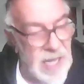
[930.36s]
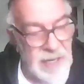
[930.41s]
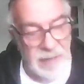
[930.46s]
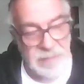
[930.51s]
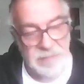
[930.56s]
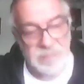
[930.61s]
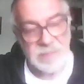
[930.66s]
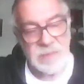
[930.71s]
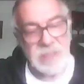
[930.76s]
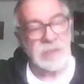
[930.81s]

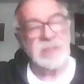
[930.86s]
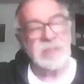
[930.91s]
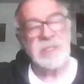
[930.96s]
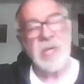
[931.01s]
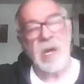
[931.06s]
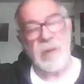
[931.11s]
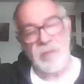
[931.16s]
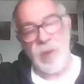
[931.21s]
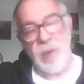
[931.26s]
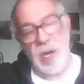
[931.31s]
that,
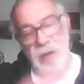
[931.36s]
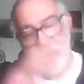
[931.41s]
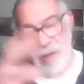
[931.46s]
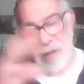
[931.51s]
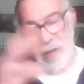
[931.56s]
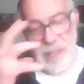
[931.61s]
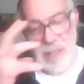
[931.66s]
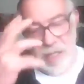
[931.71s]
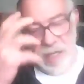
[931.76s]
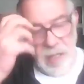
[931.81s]

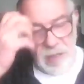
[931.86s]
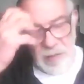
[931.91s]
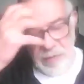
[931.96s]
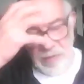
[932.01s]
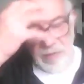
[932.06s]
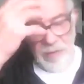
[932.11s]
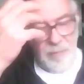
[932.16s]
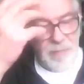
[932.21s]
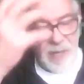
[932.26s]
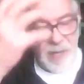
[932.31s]
well, and
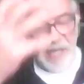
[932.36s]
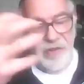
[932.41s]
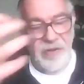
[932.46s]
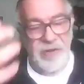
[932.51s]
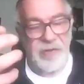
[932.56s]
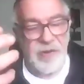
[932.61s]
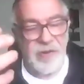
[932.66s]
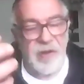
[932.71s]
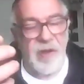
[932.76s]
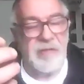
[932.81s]
the
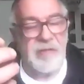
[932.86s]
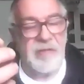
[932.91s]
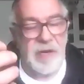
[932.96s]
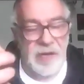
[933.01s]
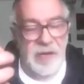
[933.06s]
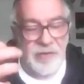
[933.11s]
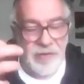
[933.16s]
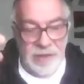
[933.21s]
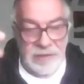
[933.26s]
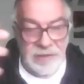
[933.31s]
basis of
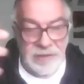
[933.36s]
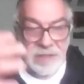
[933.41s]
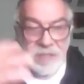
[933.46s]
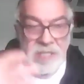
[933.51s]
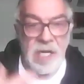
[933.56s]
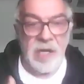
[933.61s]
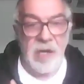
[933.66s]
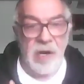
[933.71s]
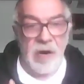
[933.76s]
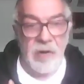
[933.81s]
it is,
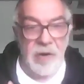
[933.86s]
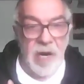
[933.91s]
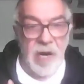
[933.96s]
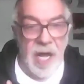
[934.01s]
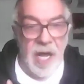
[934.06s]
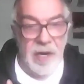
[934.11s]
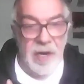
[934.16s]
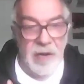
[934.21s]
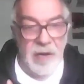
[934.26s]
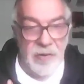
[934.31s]

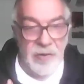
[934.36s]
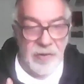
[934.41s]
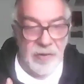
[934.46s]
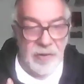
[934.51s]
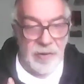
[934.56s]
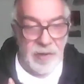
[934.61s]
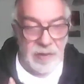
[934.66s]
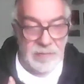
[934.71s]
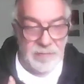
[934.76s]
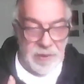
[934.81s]
9
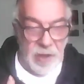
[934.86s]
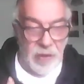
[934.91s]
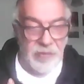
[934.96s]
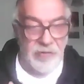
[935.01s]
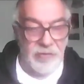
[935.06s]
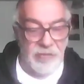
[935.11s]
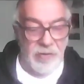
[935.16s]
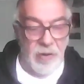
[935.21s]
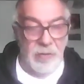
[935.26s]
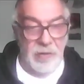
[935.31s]
years
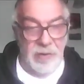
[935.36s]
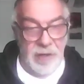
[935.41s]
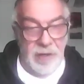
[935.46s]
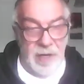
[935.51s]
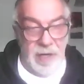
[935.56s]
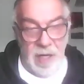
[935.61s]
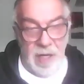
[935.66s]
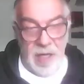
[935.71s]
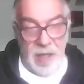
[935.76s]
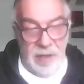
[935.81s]
post-stroke
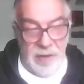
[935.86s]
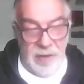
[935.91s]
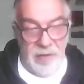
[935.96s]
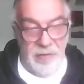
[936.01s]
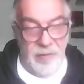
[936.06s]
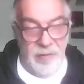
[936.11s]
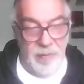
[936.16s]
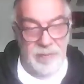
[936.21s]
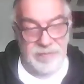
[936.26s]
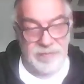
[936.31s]
to
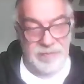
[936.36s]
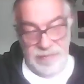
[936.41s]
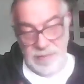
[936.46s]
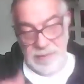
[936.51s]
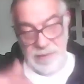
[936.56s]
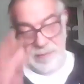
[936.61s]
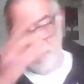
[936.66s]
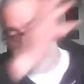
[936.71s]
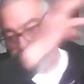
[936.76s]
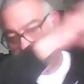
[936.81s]
this
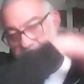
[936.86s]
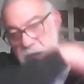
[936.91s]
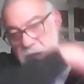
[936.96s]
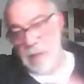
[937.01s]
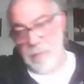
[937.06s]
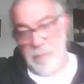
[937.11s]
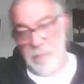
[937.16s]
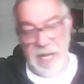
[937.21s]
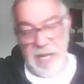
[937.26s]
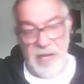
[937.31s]

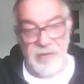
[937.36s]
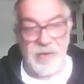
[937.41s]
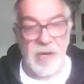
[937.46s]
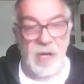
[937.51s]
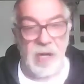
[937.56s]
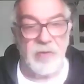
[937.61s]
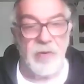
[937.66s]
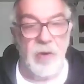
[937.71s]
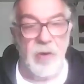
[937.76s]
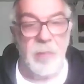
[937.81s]
past
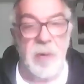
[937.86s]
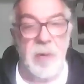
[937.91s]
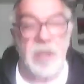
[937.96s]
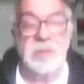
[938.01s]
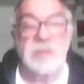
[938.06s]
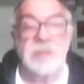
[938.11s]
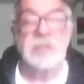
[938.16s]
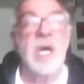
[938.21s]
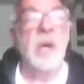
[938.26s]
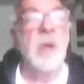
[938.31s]

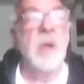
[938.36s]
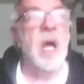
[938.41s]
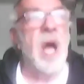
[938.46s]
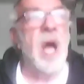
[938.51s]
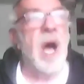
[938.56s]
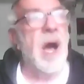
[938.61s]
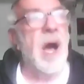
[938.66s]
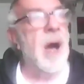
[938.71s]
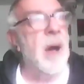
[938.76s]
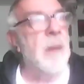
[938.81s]
October.
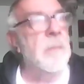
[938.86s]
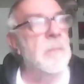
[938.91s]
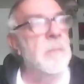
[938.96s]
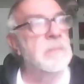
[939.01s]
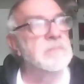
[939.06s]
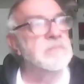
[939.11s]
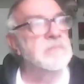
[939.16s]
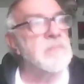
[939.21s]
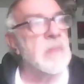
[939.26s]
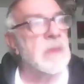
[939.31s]

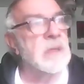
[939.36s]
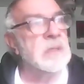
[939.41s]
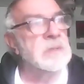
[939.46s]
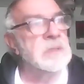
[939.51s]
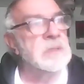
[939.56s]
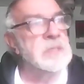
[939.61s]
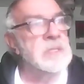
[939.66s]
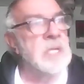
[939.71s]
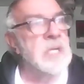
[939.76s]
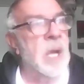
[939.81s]

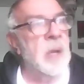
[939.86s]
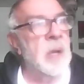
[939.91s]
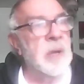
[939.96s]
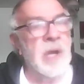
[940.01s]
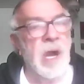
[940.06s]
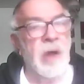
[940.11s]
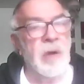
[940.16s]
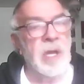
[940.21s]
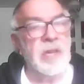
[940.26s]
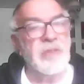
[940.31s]

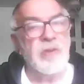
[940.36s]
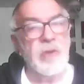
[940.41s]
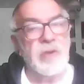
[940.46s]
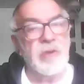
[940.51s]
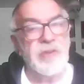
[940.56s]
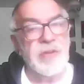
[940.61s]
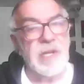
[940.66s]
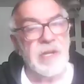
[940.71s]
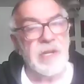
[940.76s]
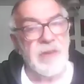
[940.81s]
It
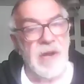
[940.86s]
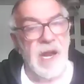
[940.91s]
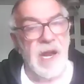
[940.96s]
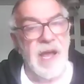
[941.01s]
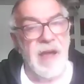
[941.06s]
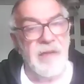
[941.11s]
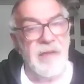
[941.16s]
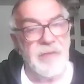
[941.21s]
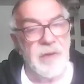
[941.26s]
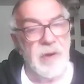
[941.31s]
took
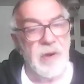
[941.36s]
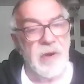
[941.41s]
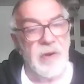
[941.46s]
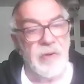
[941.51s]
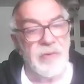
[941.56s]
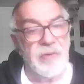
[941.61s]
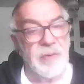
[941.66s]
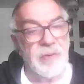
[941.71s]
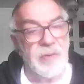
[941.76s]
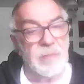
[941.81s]
6.5
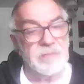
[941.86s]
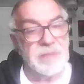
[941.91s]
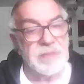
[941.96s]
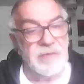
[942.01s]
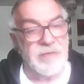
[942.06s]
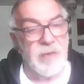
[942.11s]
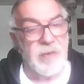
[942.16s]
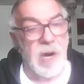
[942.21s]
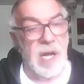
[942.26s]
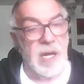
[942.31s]
years
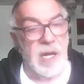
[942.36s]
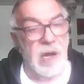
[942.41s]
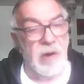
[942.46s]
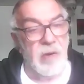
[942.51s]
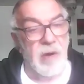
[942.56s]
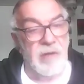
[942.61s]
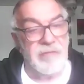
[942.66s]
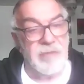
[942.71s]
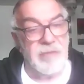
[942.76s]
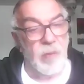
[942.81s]
before I
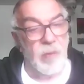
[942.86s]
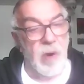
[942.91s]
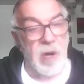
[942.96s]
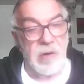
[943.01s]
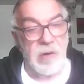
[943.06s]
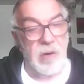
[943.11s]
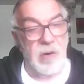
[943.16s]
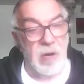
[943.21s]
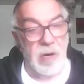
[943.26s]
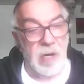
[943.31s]
got off a
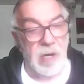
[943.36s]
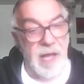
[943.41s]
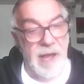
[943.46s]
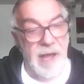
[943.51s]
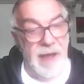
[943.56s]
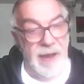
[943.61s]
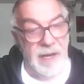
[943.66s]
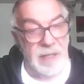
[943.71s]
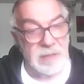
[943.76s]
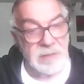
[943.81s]
walker or a
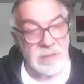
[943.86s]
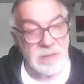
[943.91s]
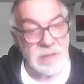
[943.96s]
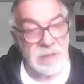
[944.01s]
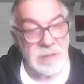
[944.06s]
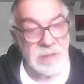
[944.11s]
cane.